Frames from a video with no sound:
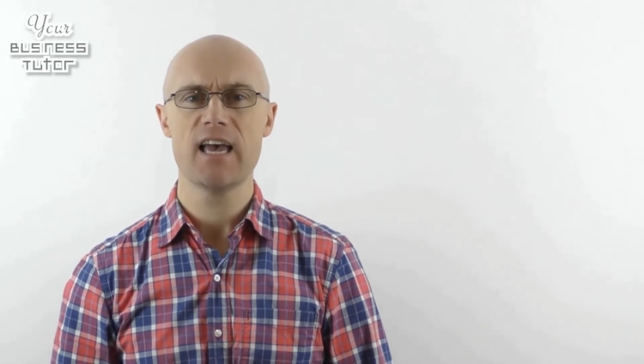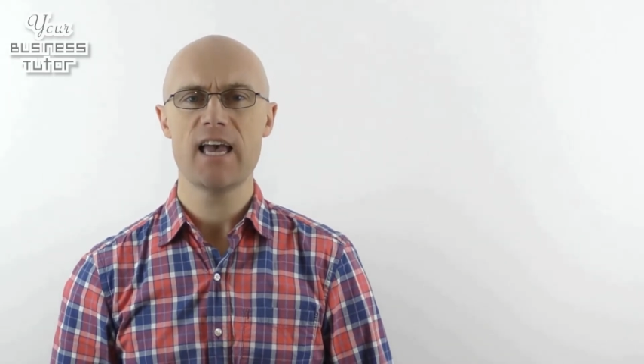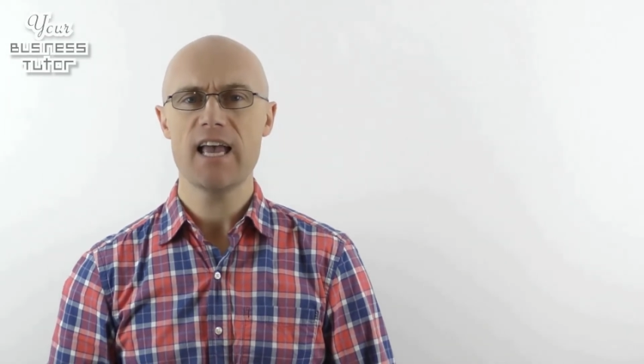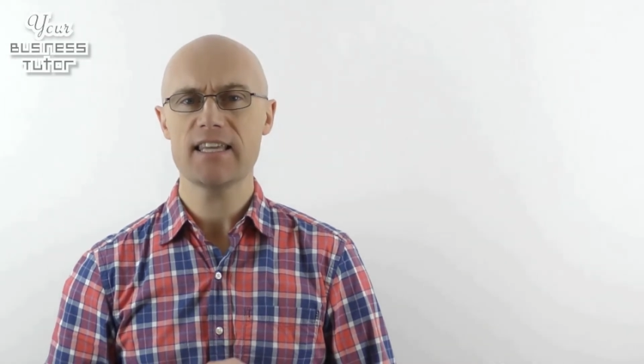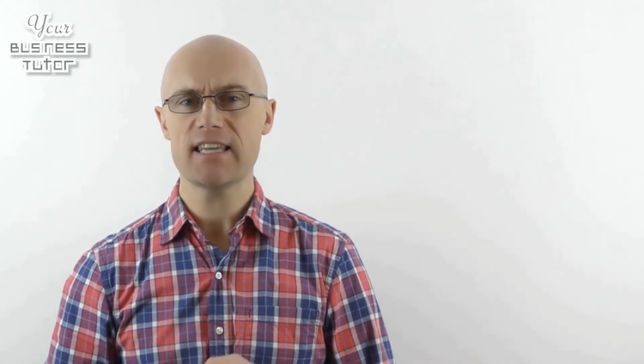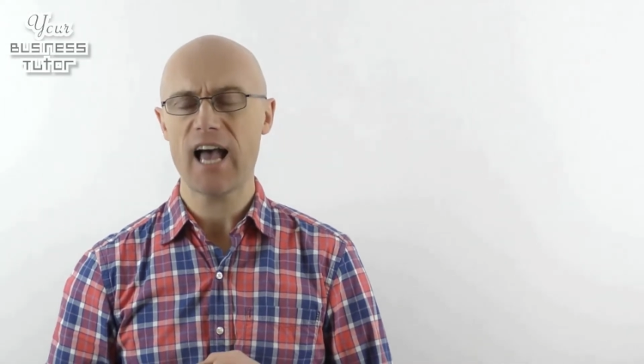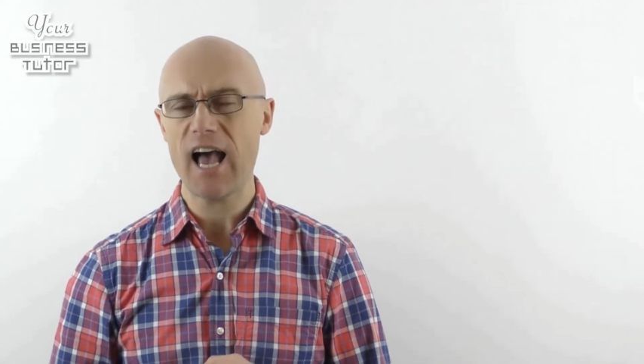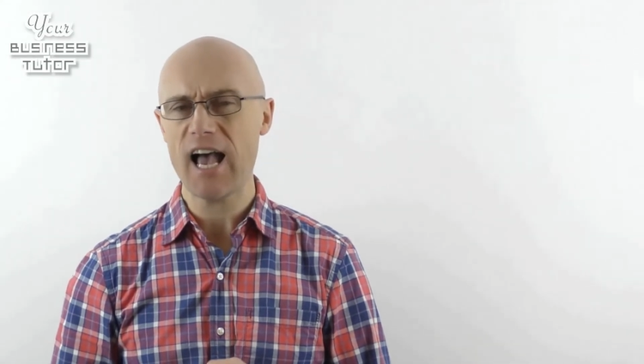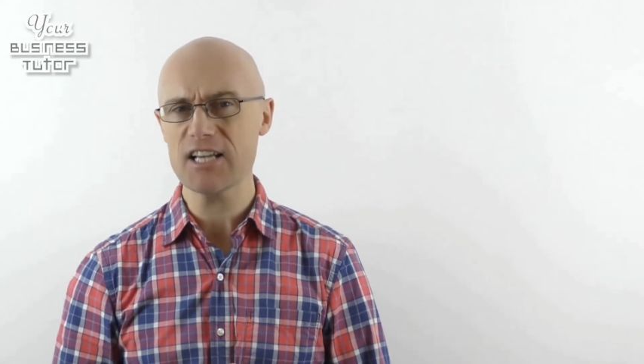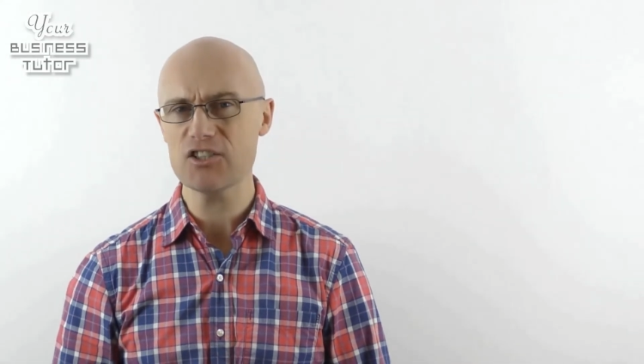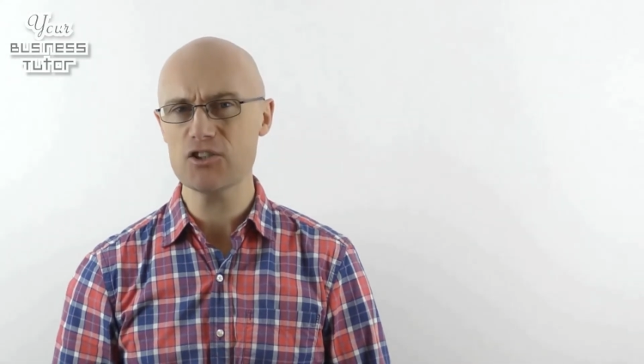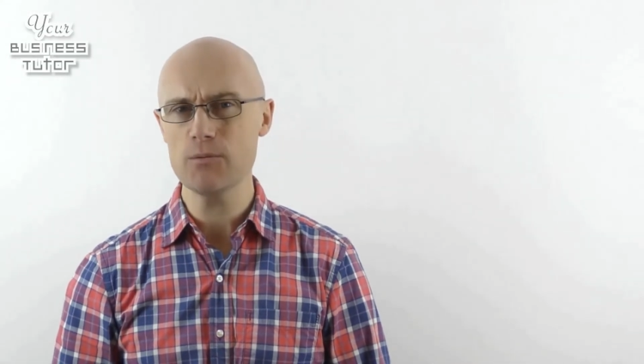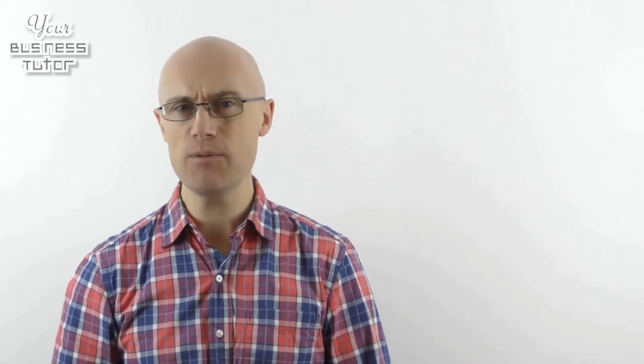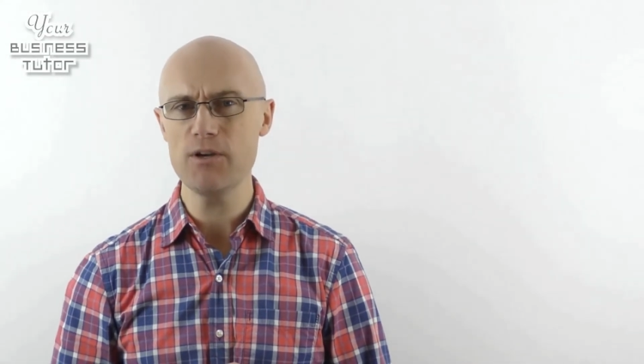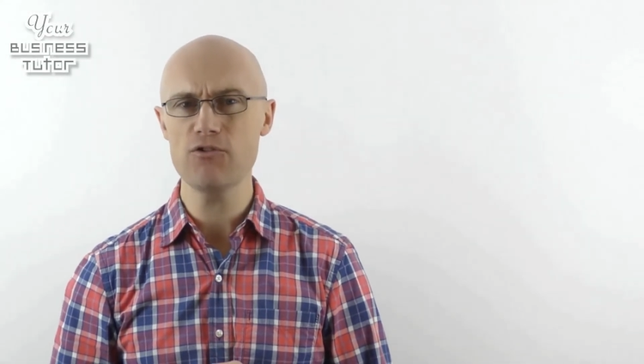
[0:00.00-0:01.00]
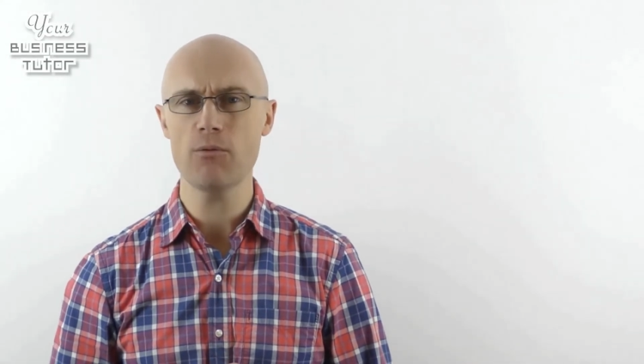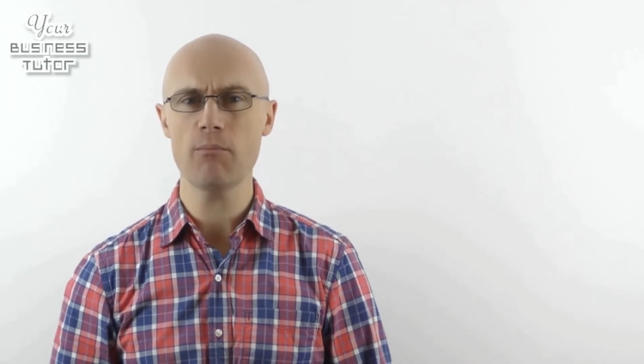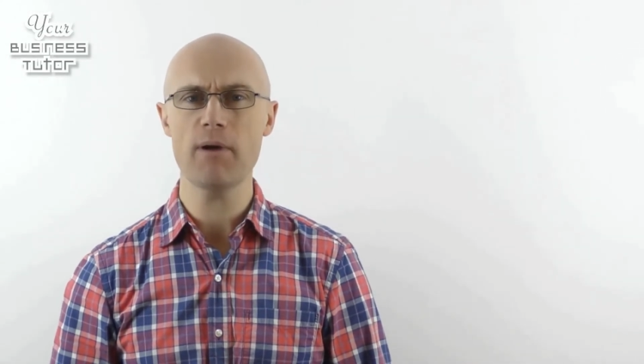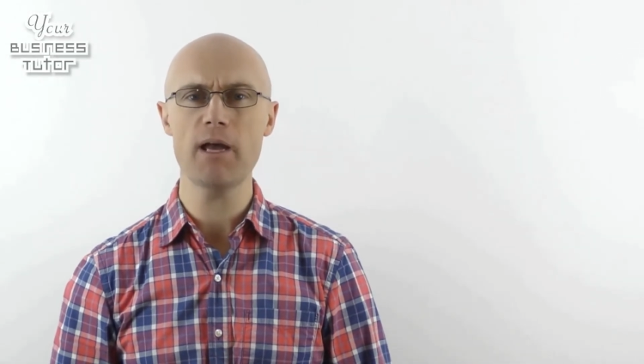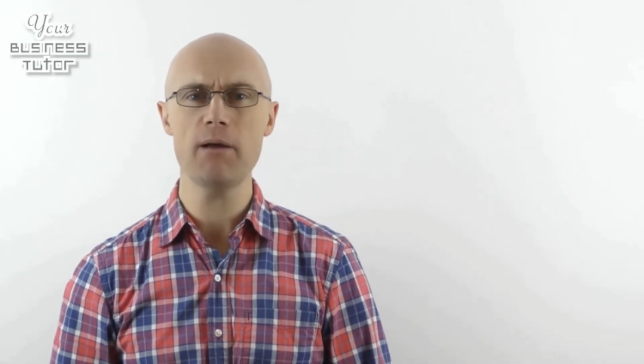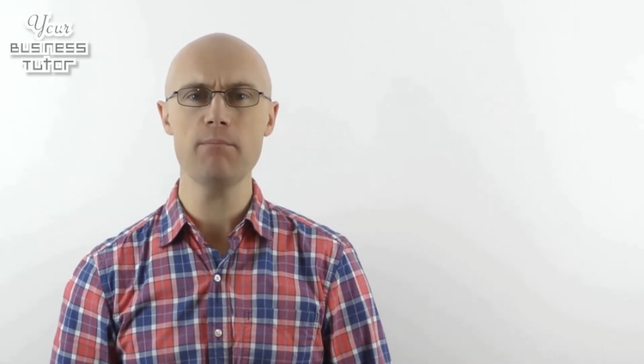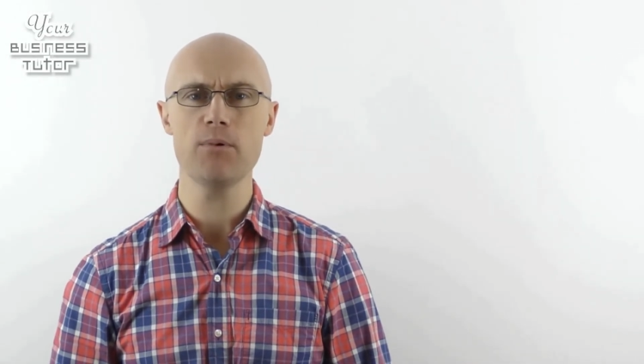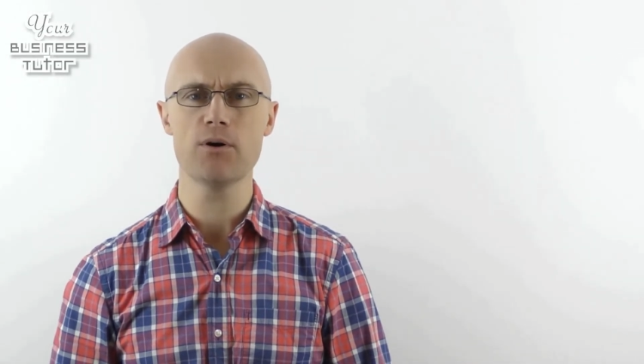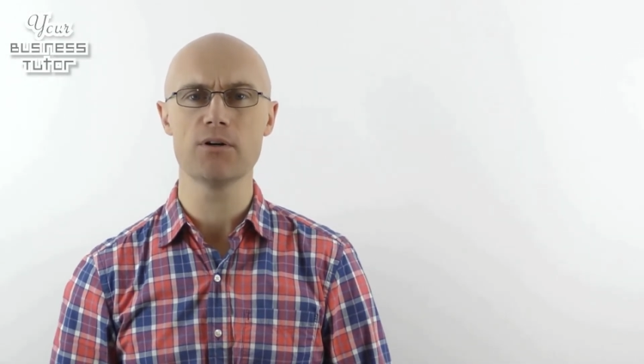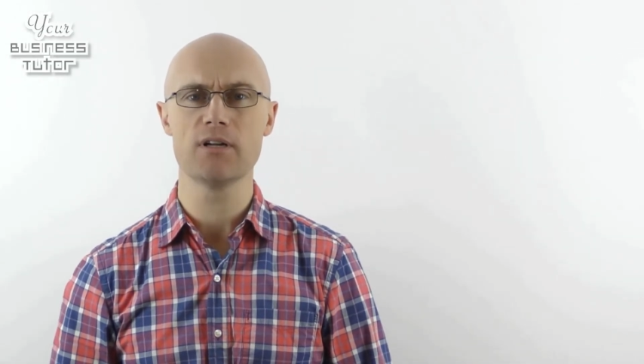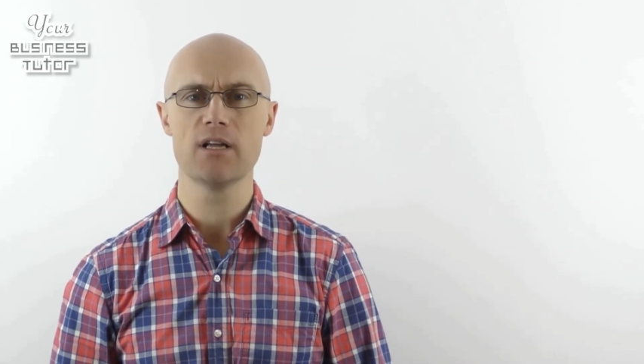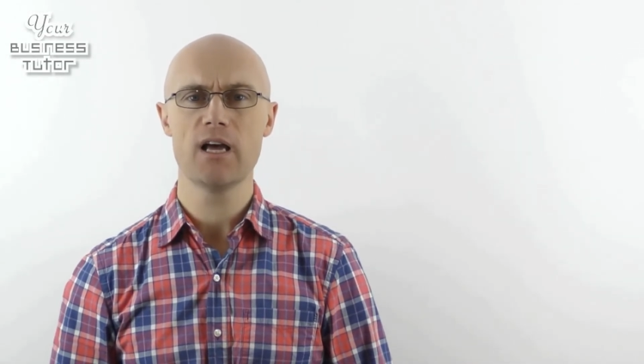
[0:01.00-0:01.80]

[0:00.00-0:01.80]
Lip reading: it has to be remembered